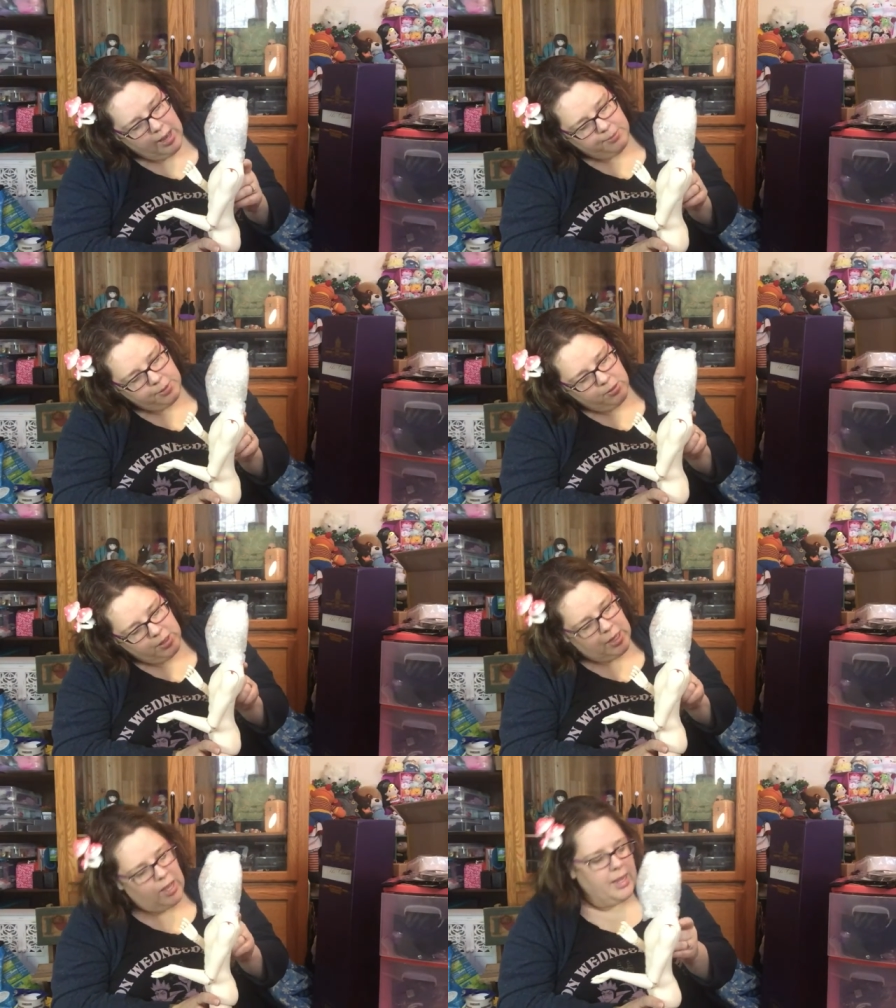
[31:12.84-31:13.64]

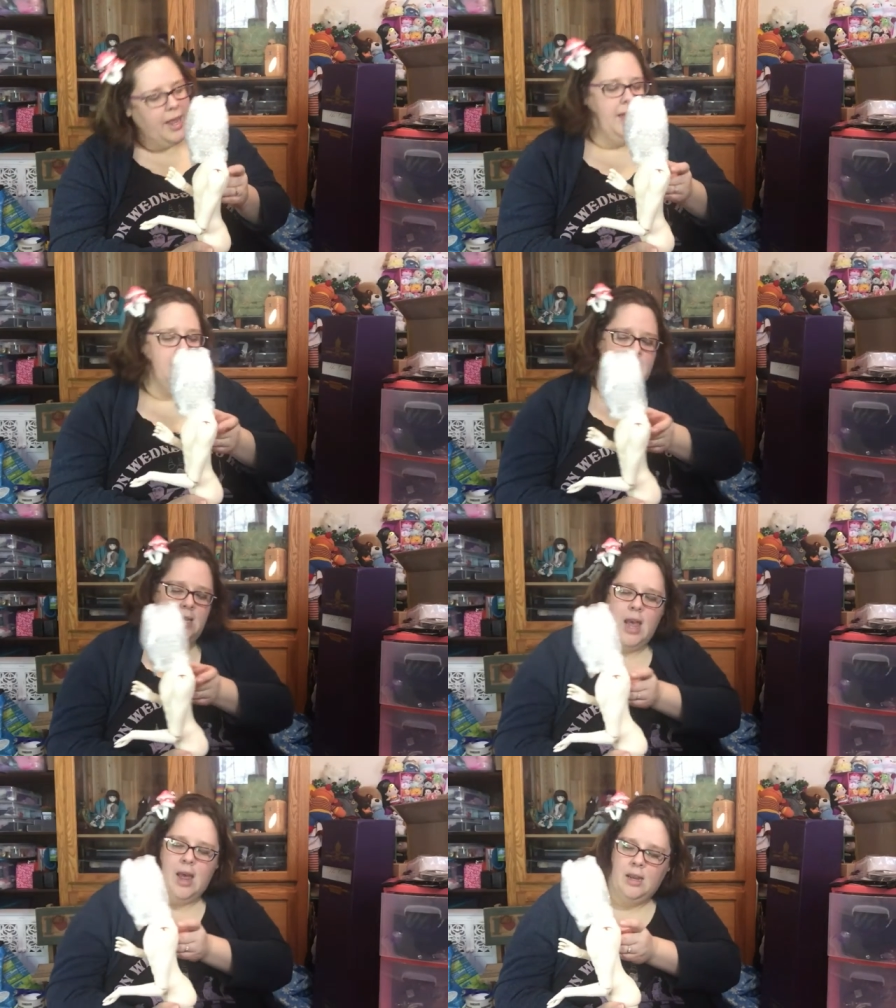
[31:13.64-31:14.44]
absolutely, I can't
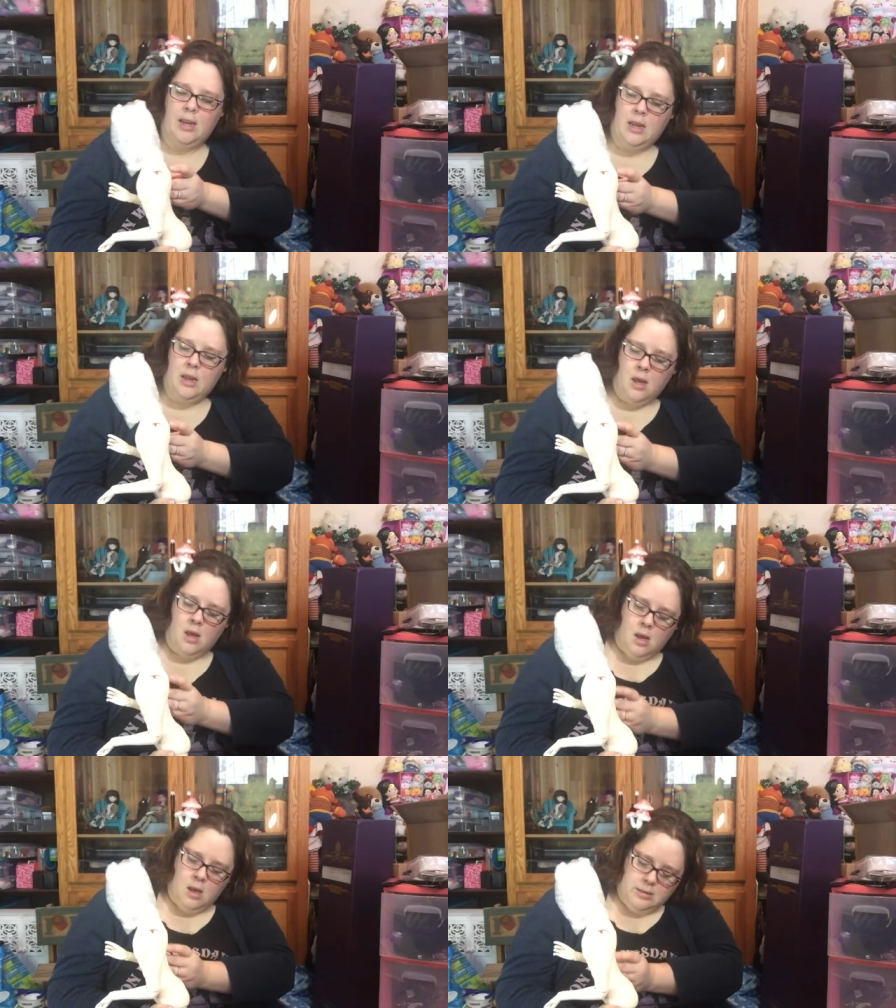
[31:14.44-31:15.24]
see any
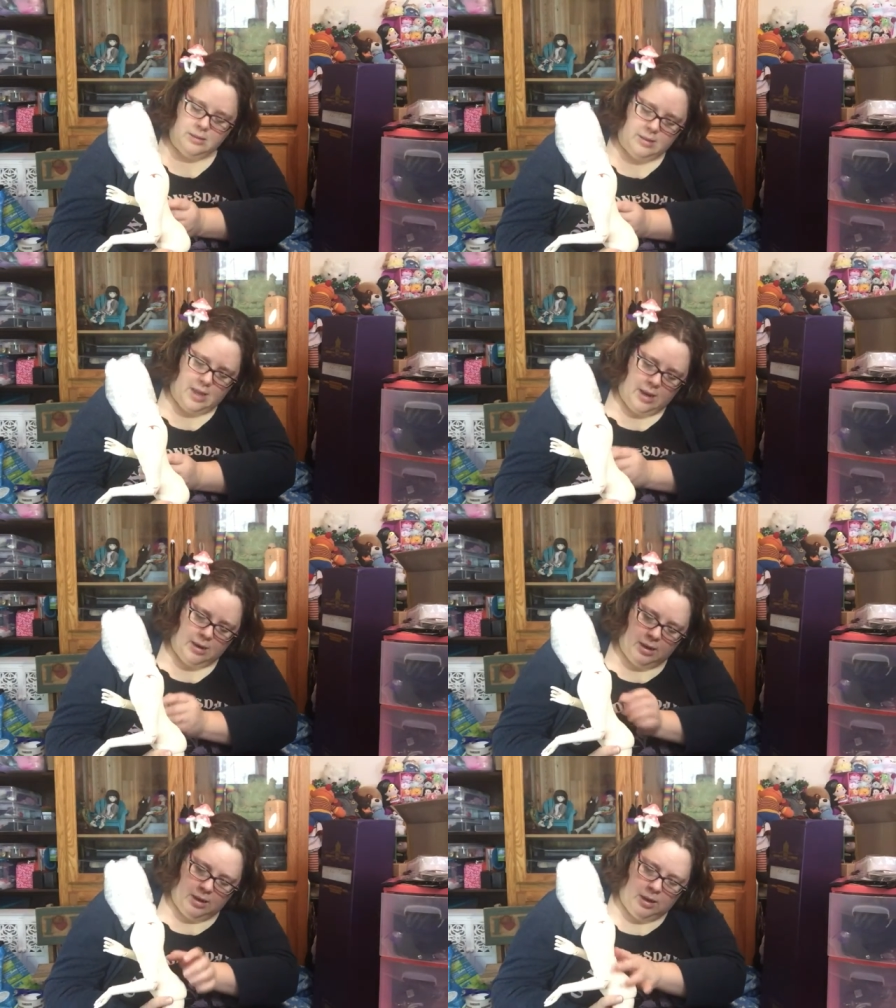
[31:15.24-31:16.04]

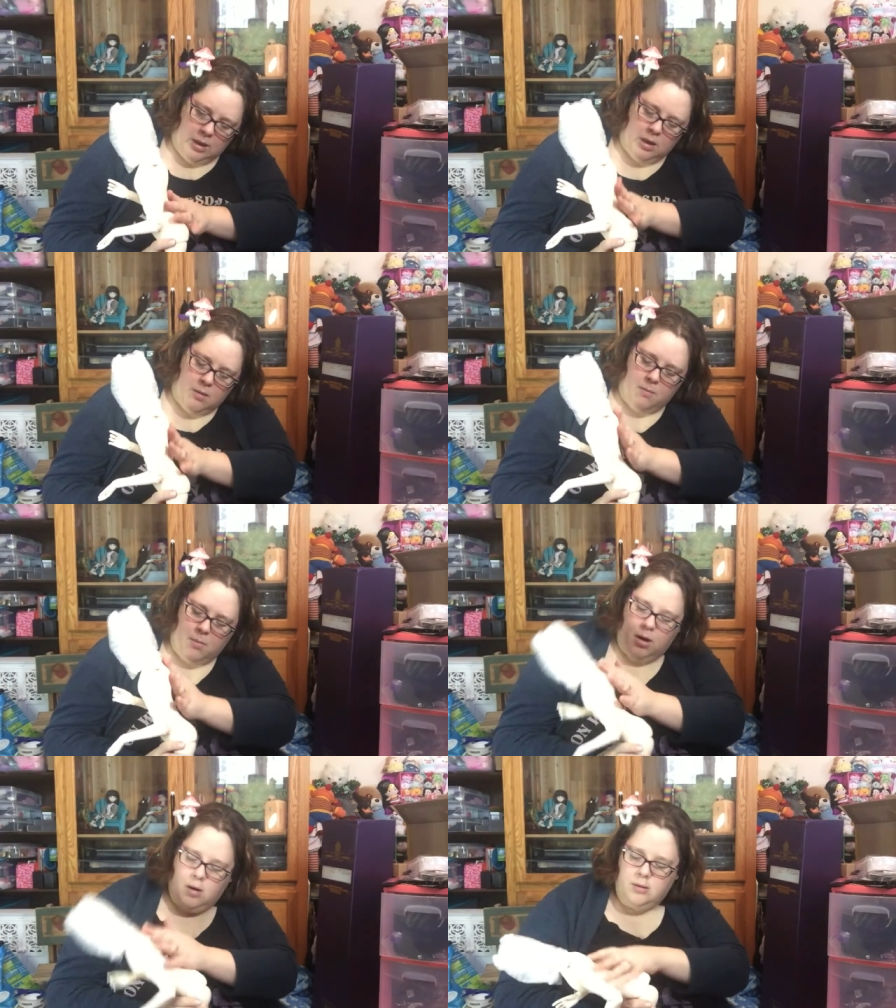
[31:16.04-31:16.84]
sanding
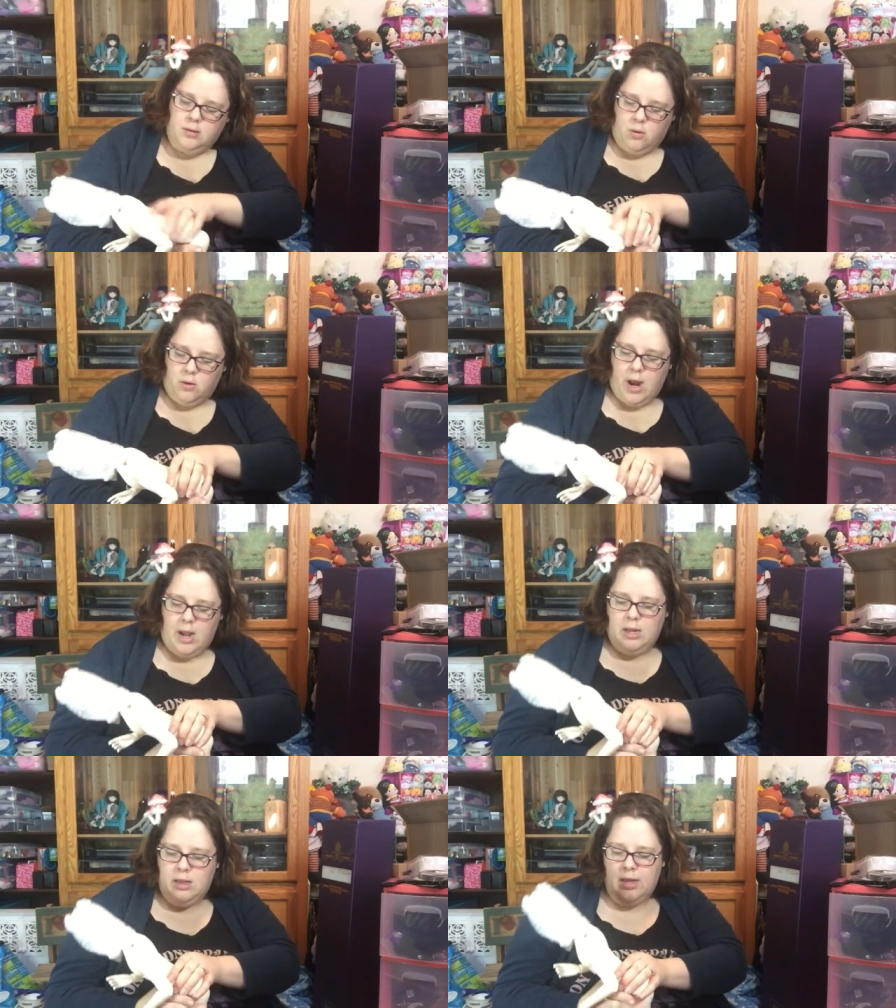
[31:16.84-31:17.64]
marks or
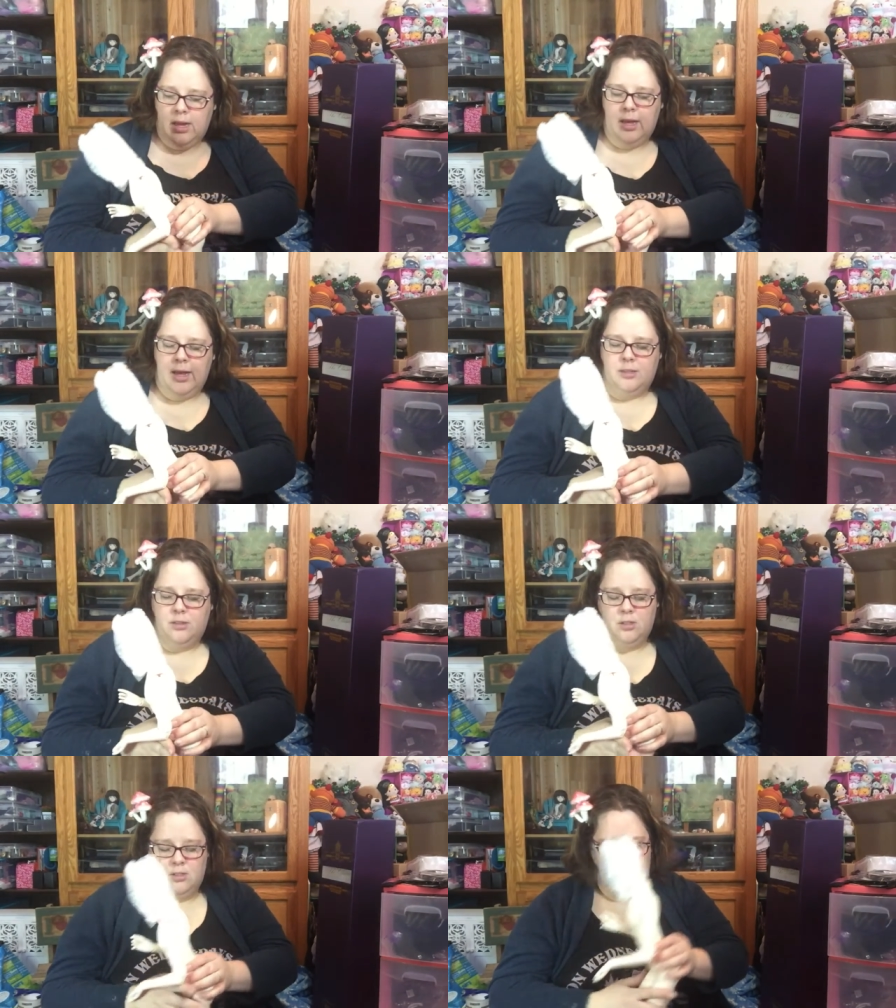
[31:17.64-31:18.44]
anything. It's
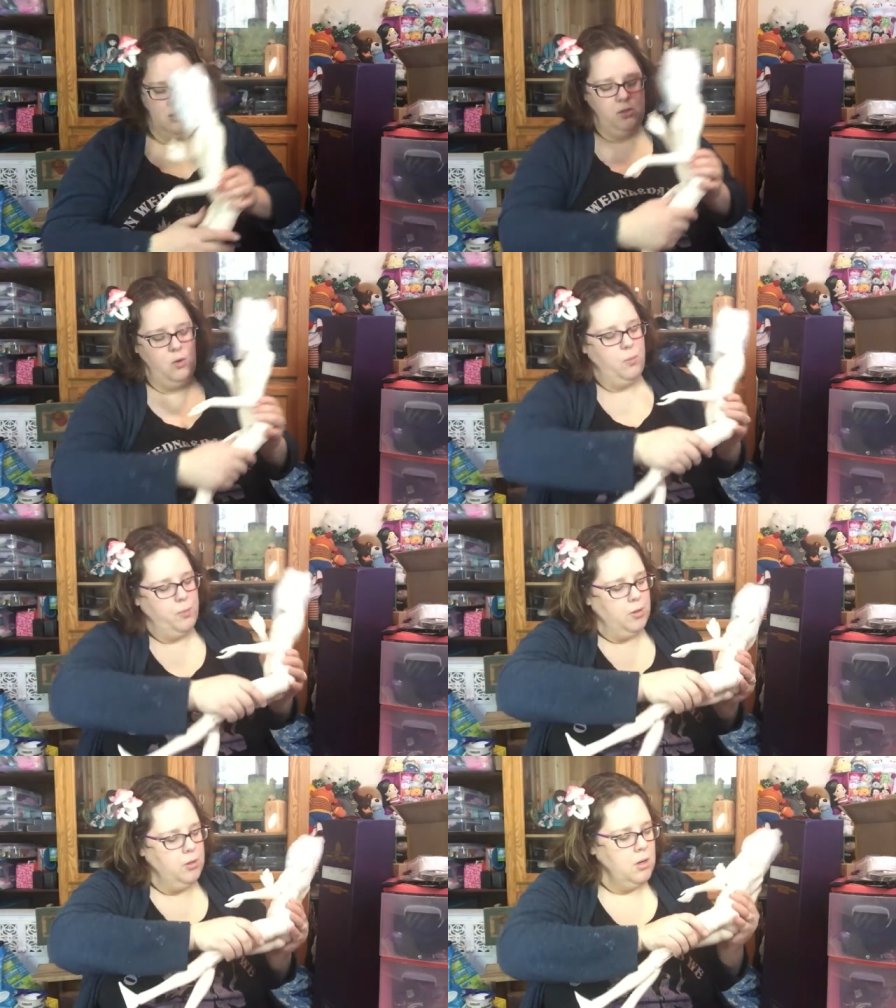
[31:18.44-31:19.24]
just
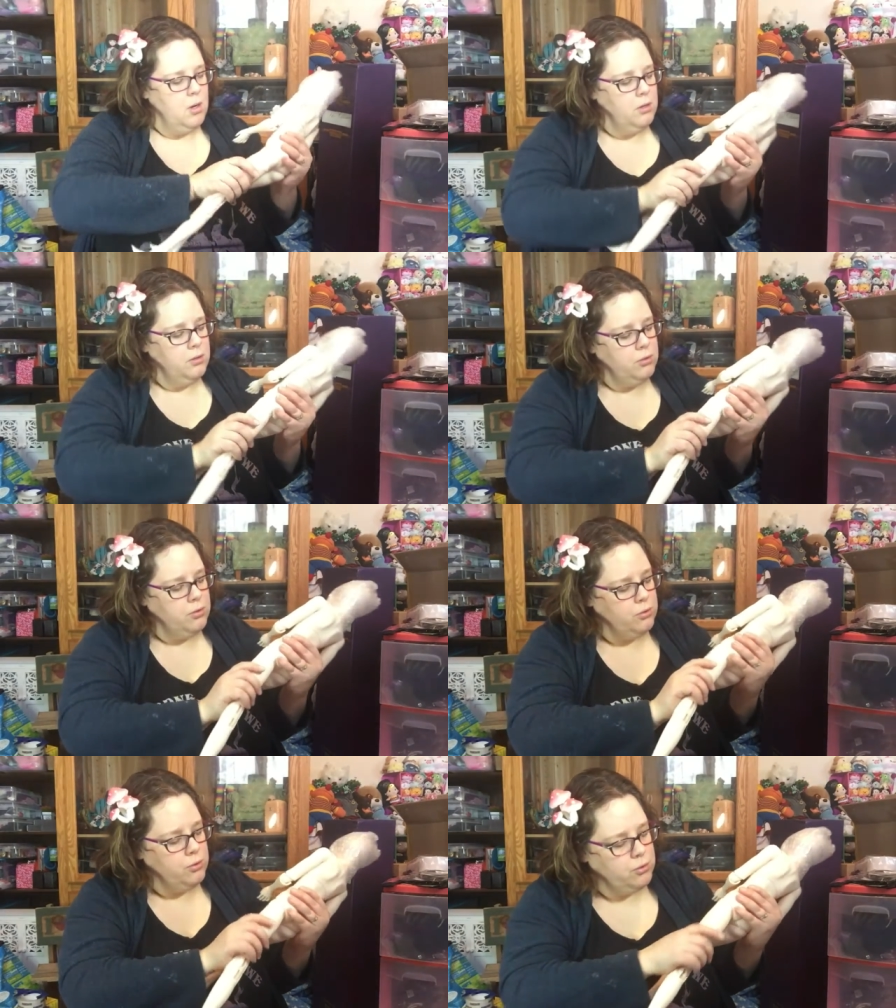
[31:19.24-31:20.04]
super,
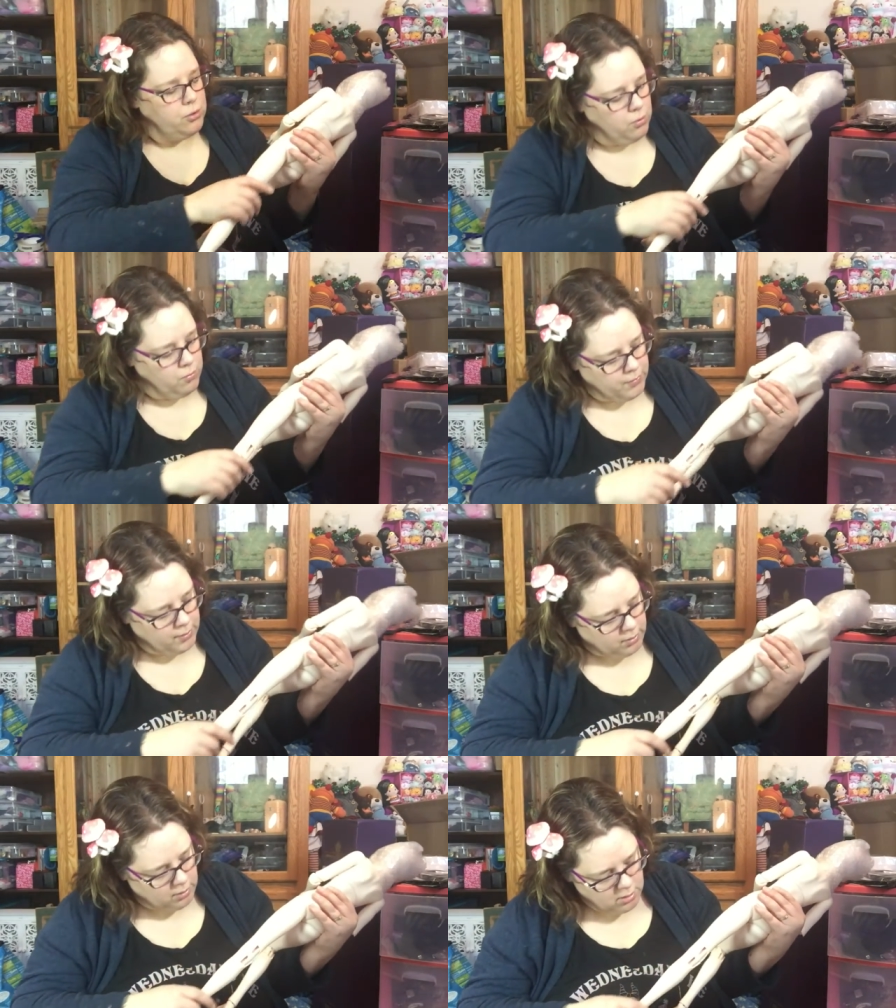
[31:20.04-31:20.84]

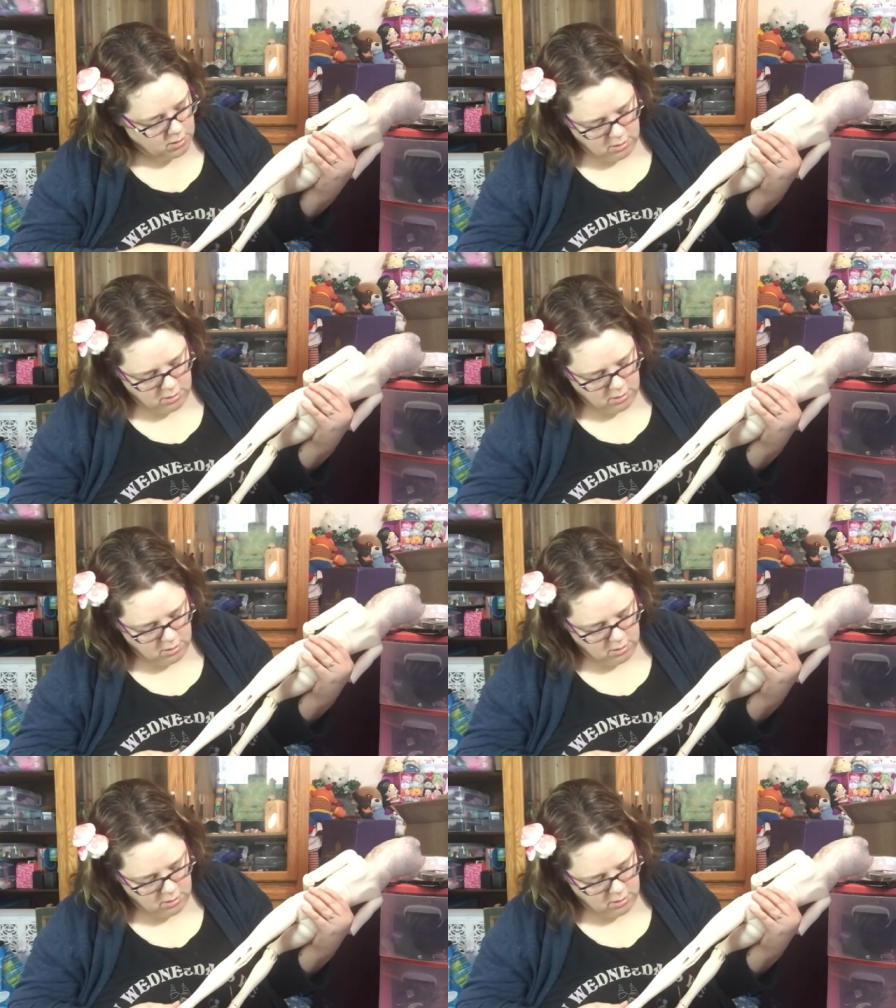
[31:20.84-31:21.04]
super